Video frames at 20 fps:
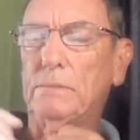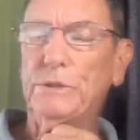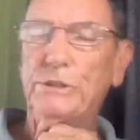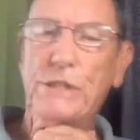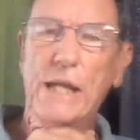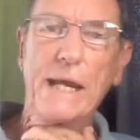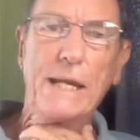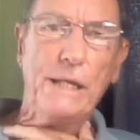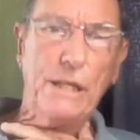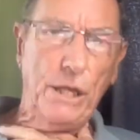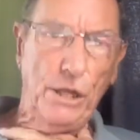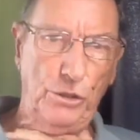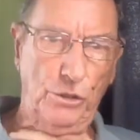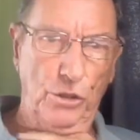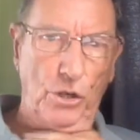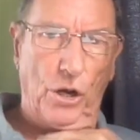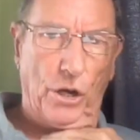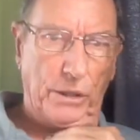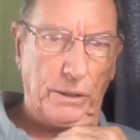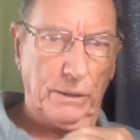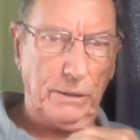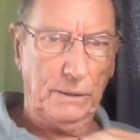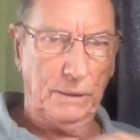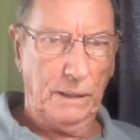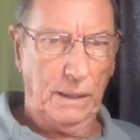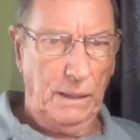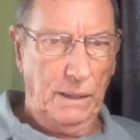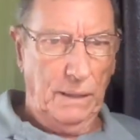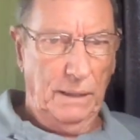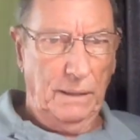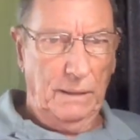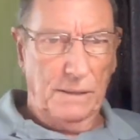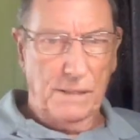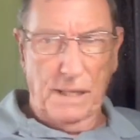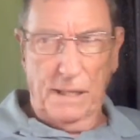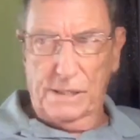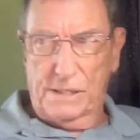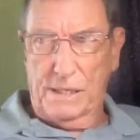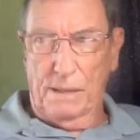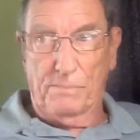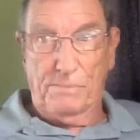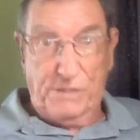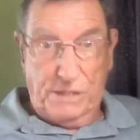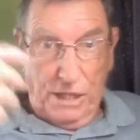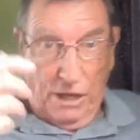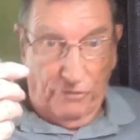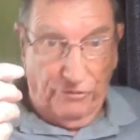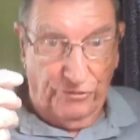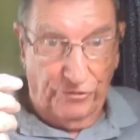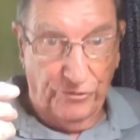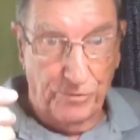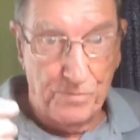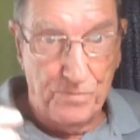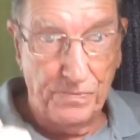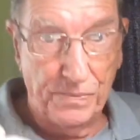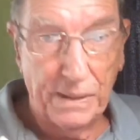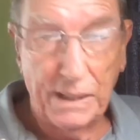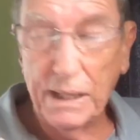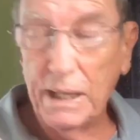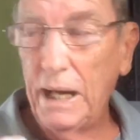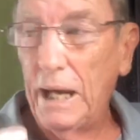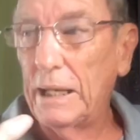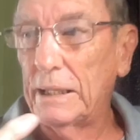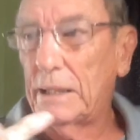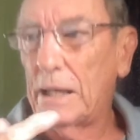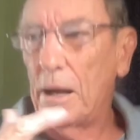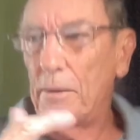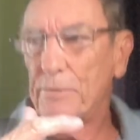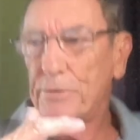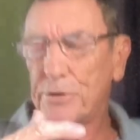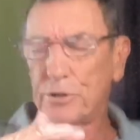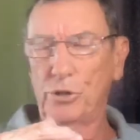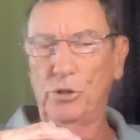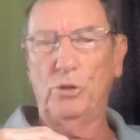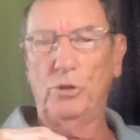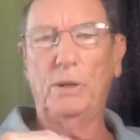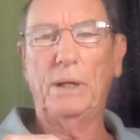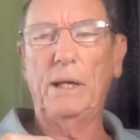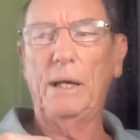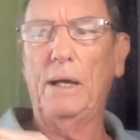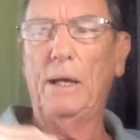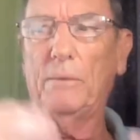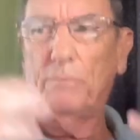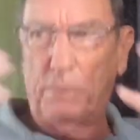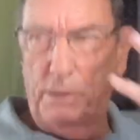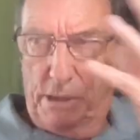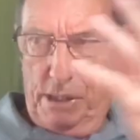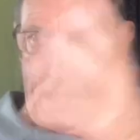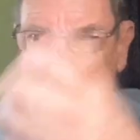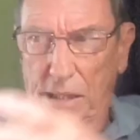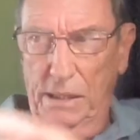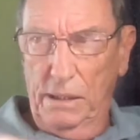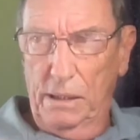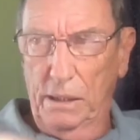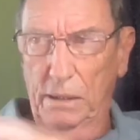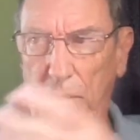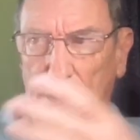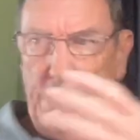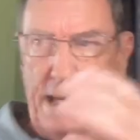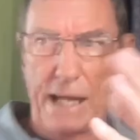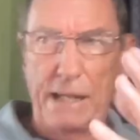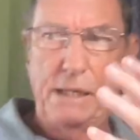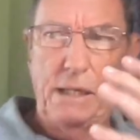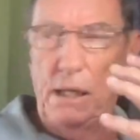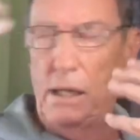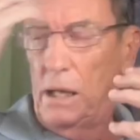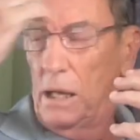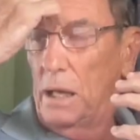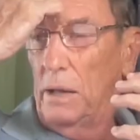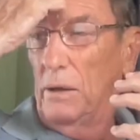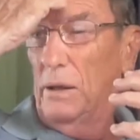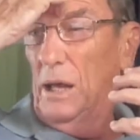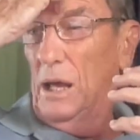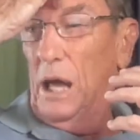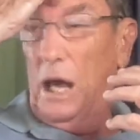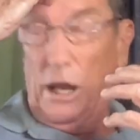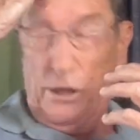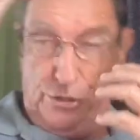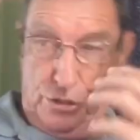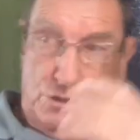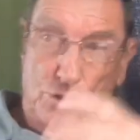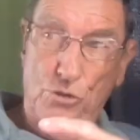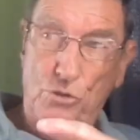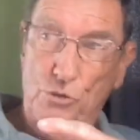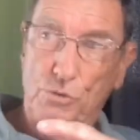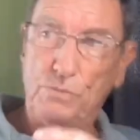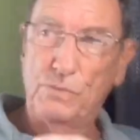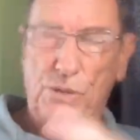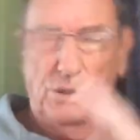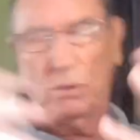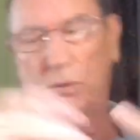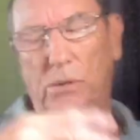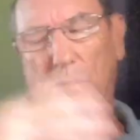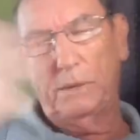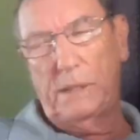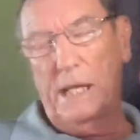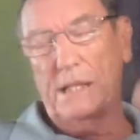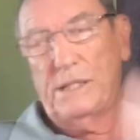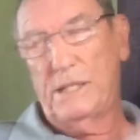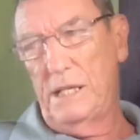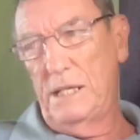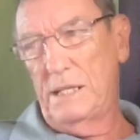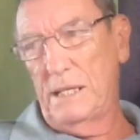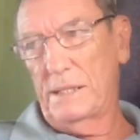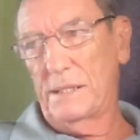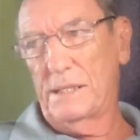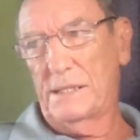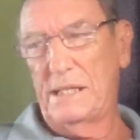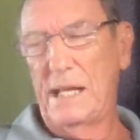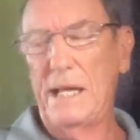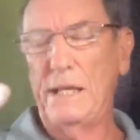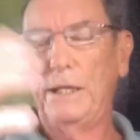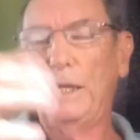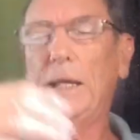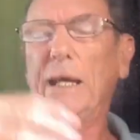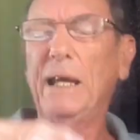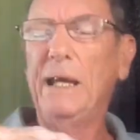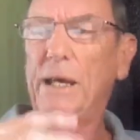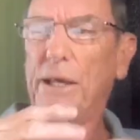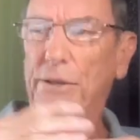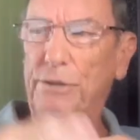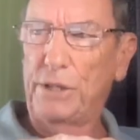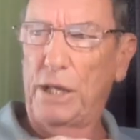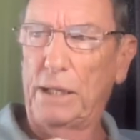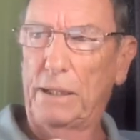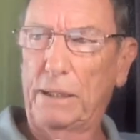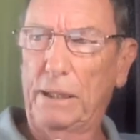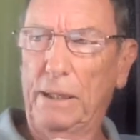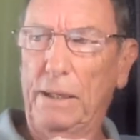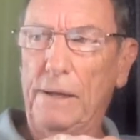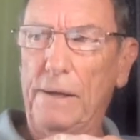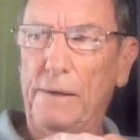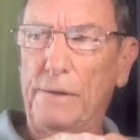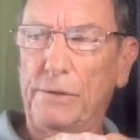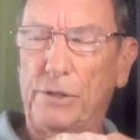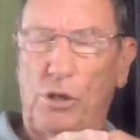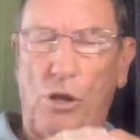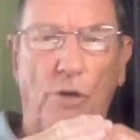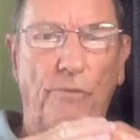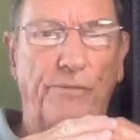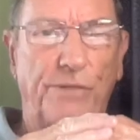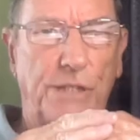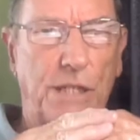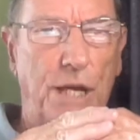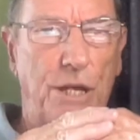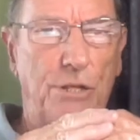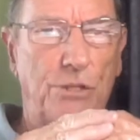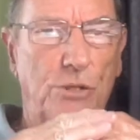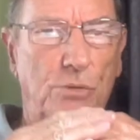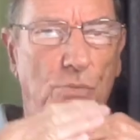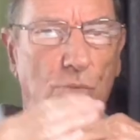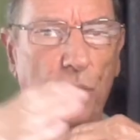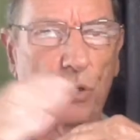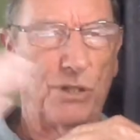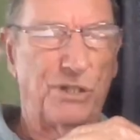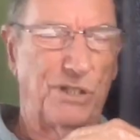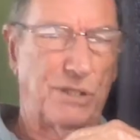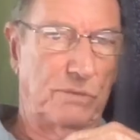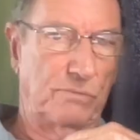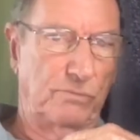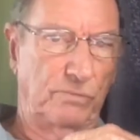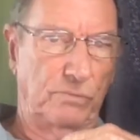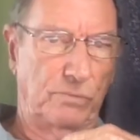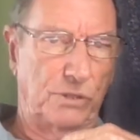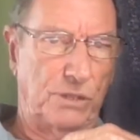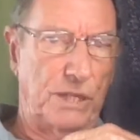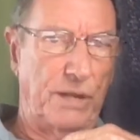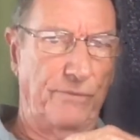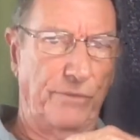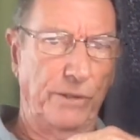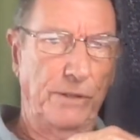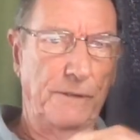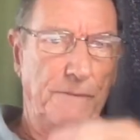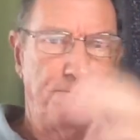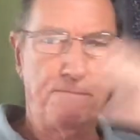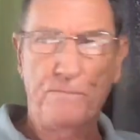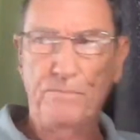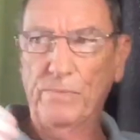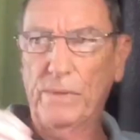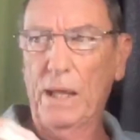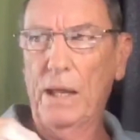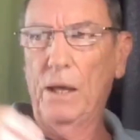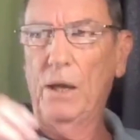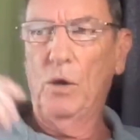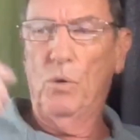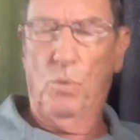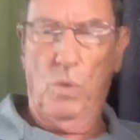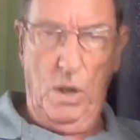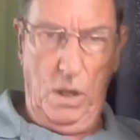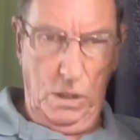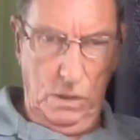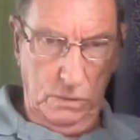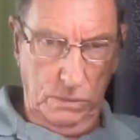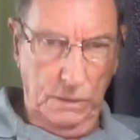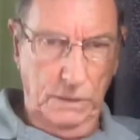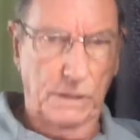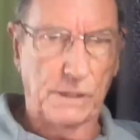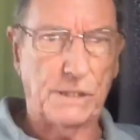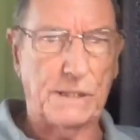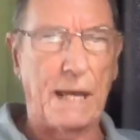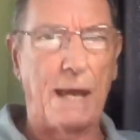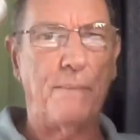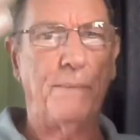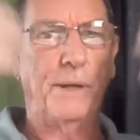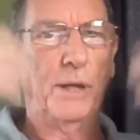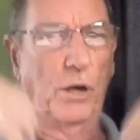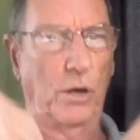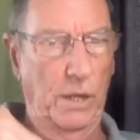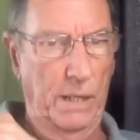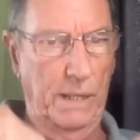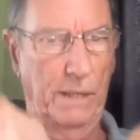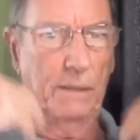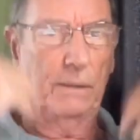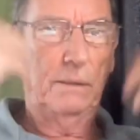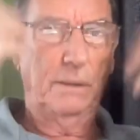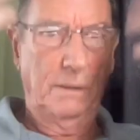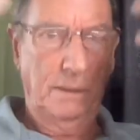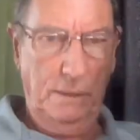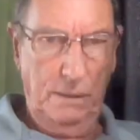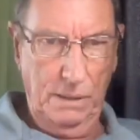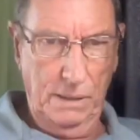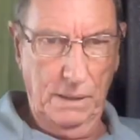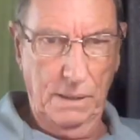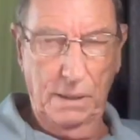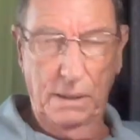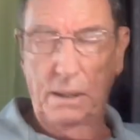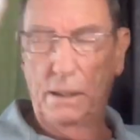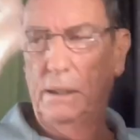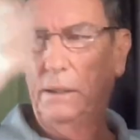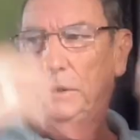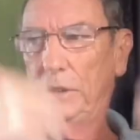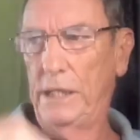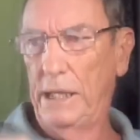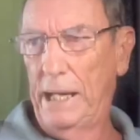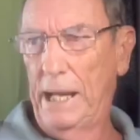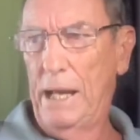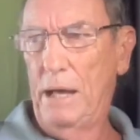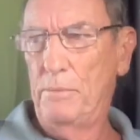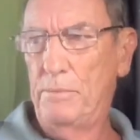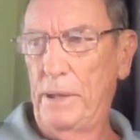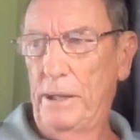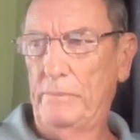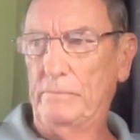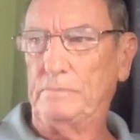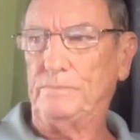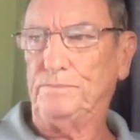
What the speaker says: Danny had got some stuff had come through, but then Danny assumes, or that's his understanding, that the conversation was severed while Sam and I did our bit.